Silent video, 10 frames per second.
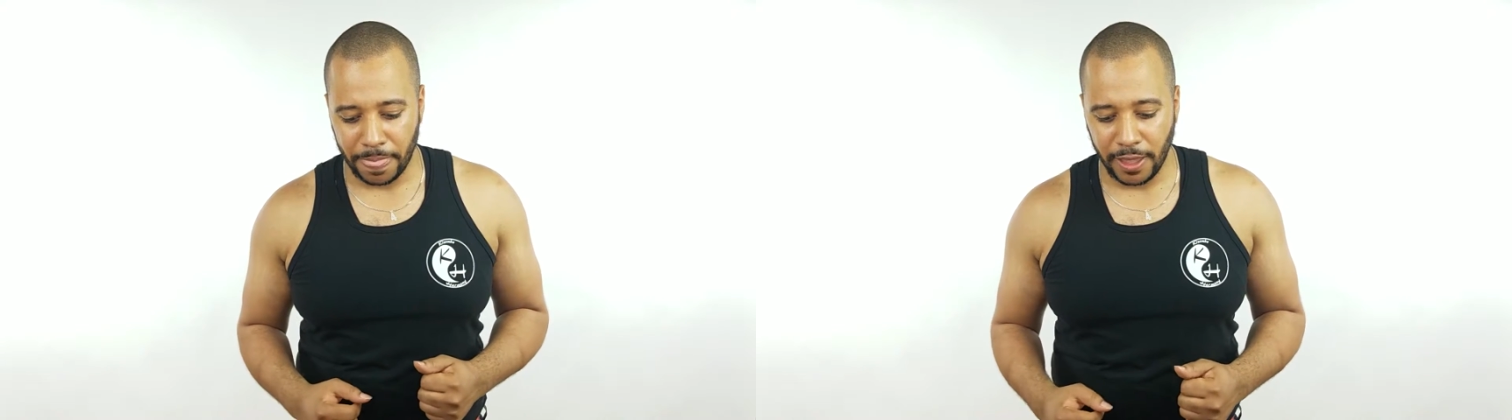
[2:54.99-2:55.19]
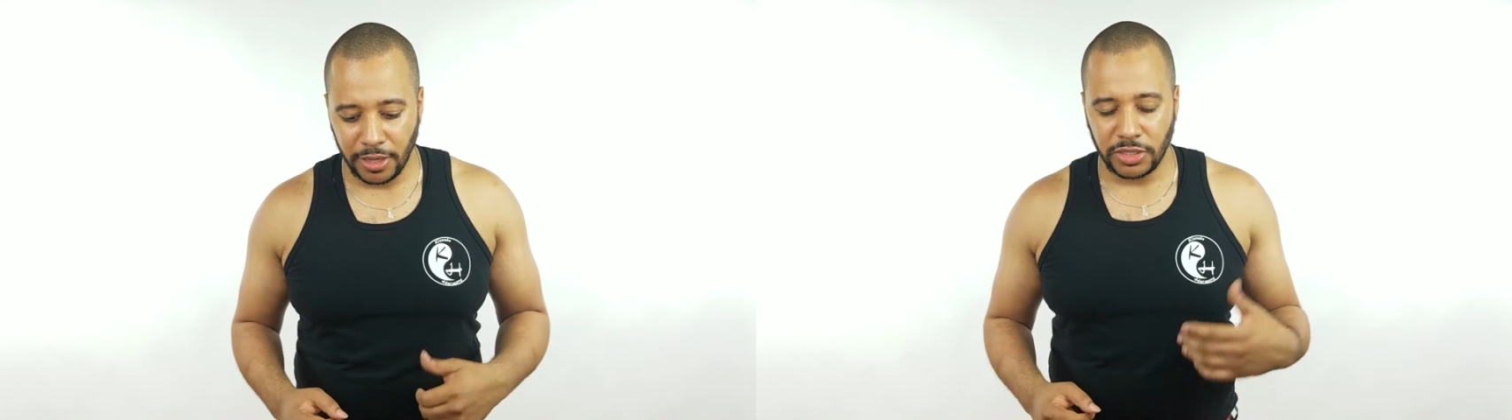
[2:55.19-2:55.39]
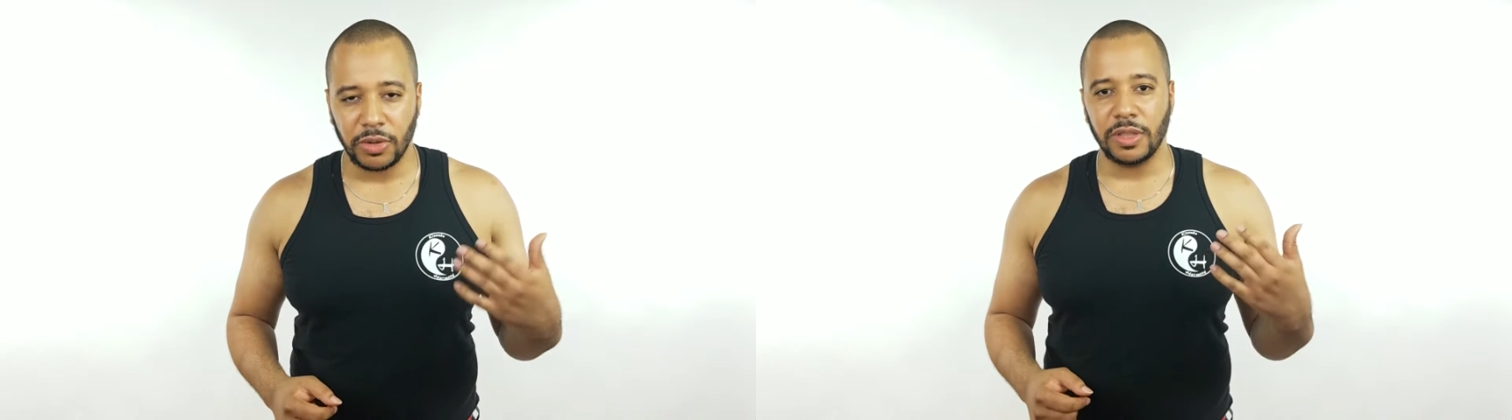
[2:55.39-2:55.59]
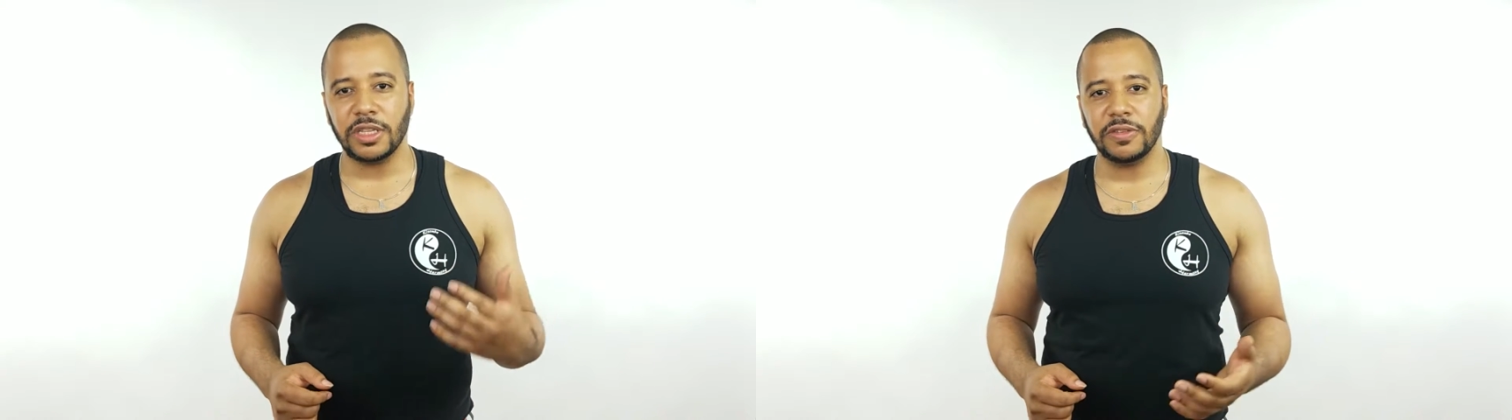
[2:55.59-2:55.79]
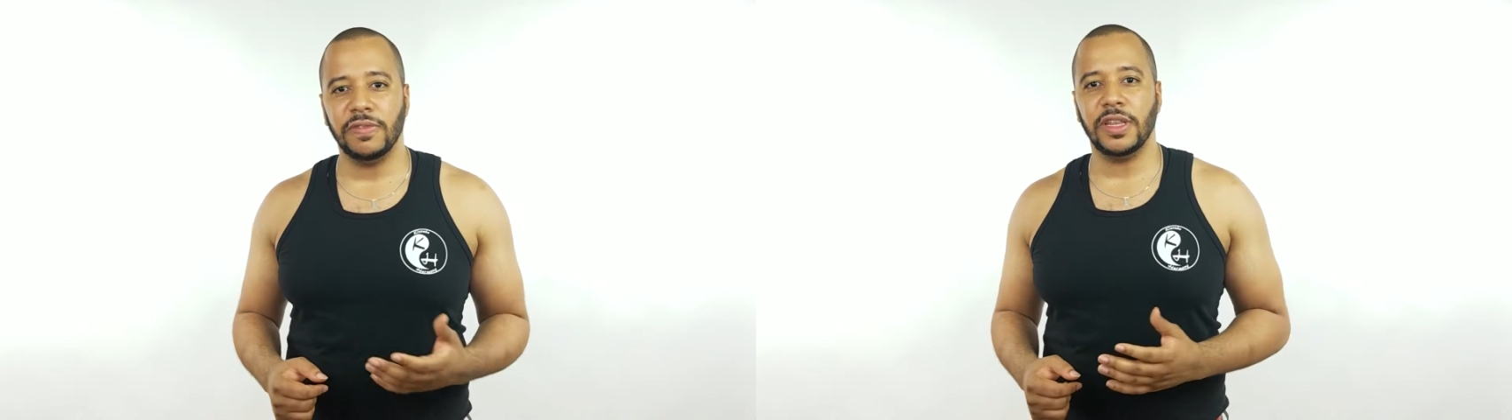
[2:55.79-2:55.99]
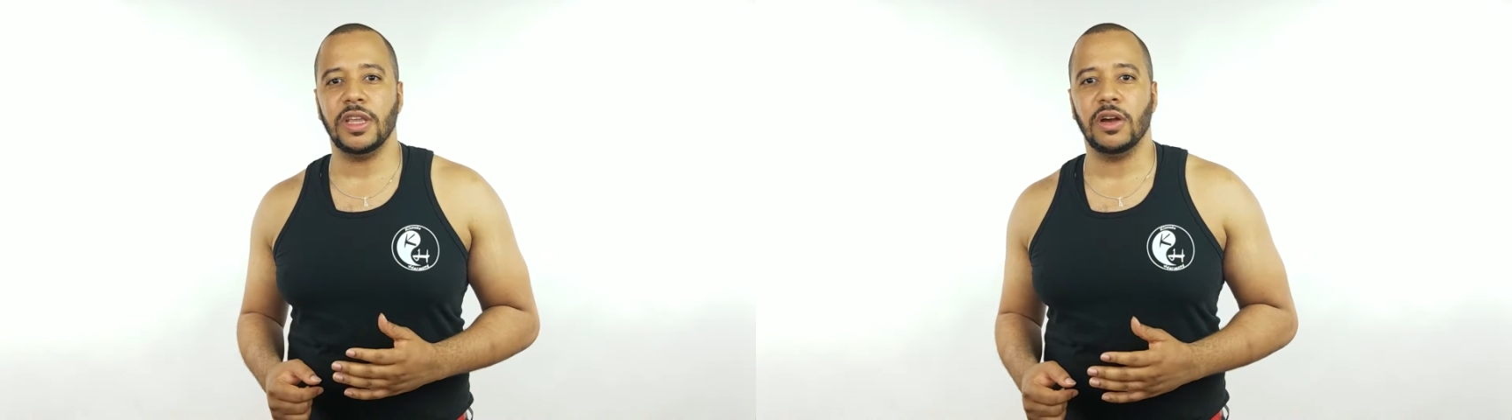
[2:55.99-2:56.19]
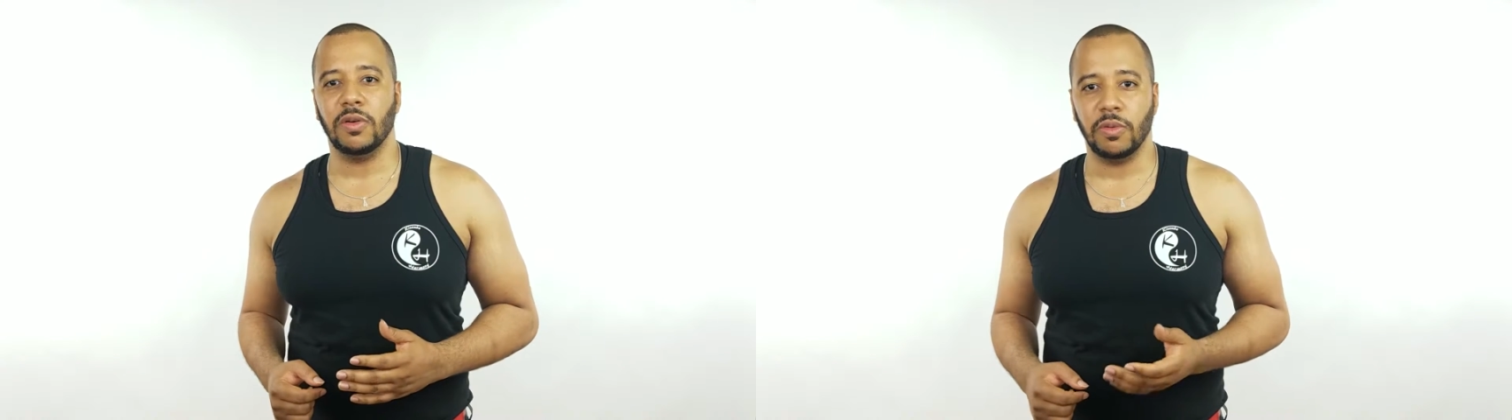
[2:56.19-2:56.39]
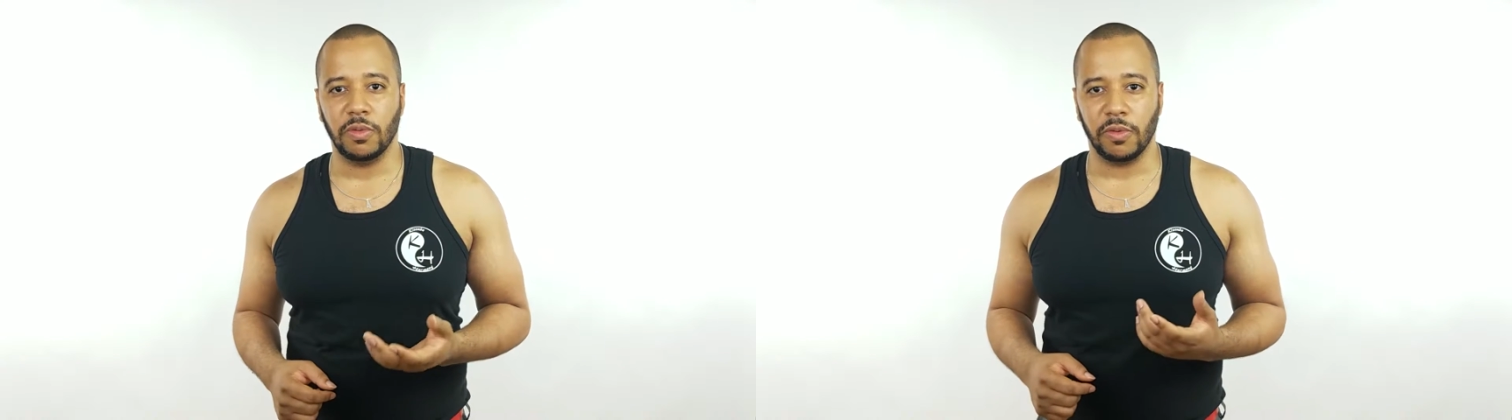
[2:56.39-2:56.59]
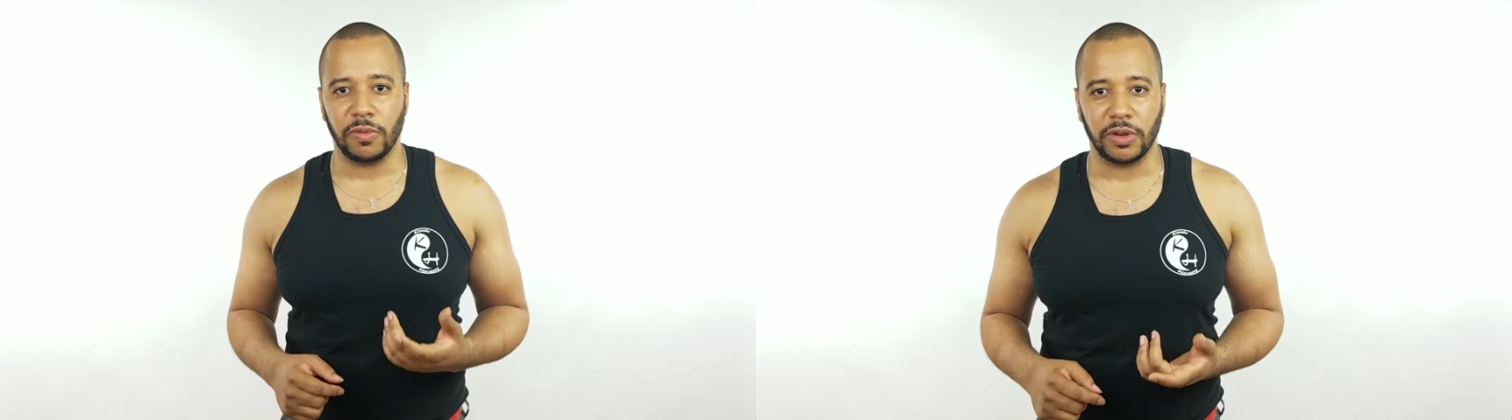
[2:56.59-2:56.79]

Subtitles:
So in this video, we're going to